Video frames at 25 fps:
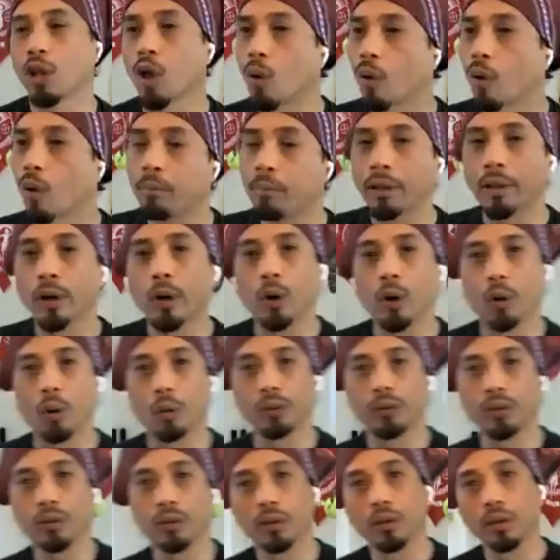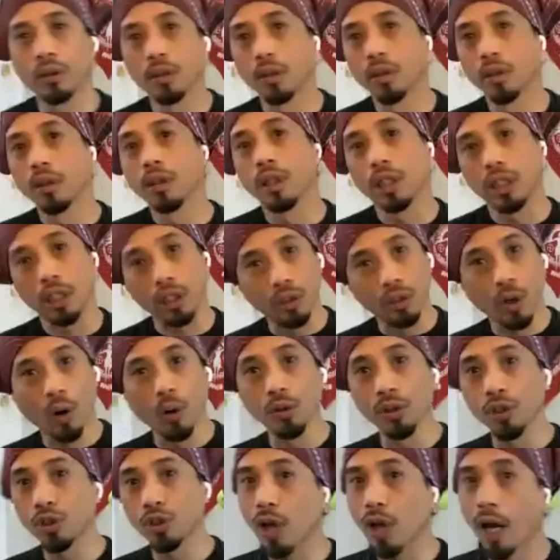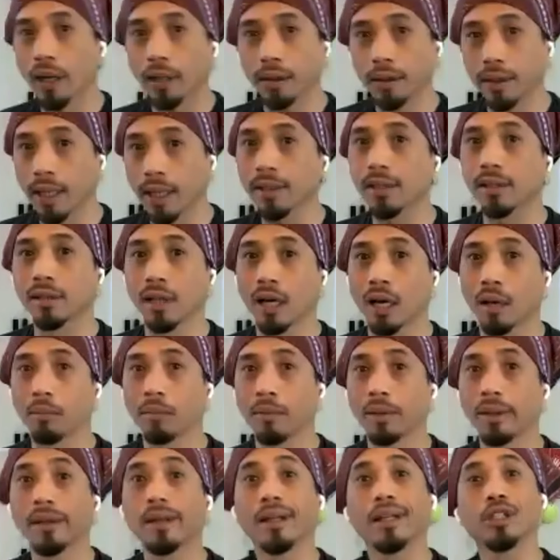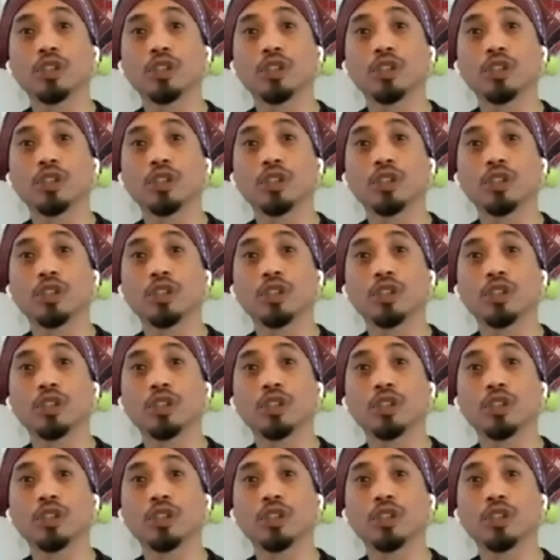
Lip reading: Lo and behold, he goes and try to get some.